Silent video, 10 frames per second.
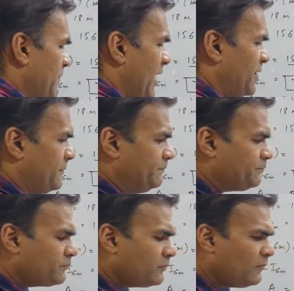part,
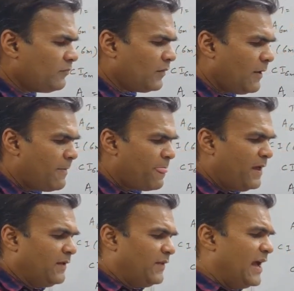
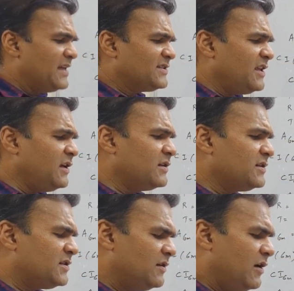they are asking
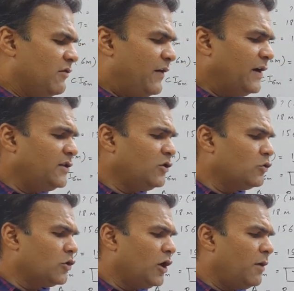us find the
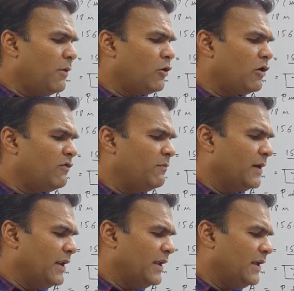total amount of
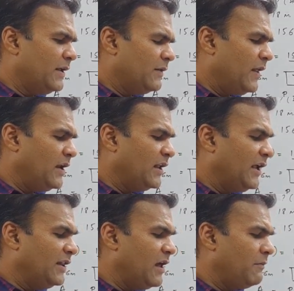money that
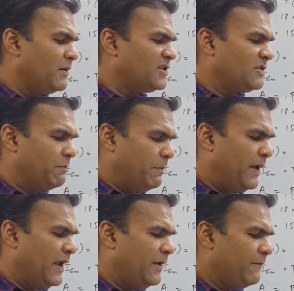Geeta must
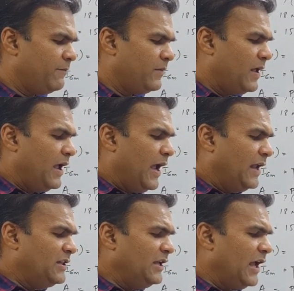pay
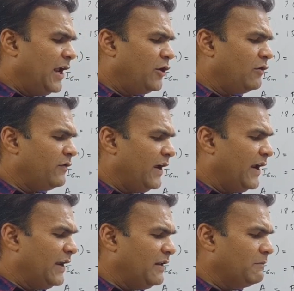at the end of
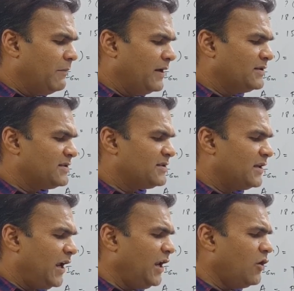18 months
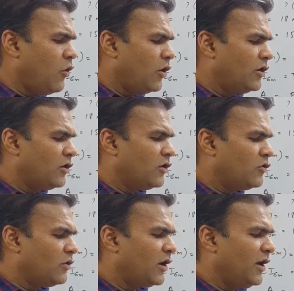in order
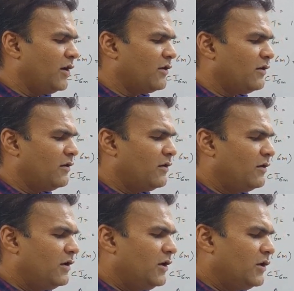to clear
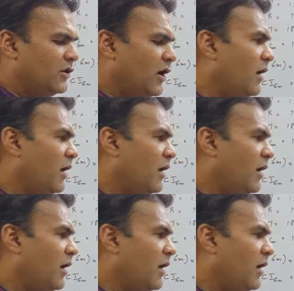the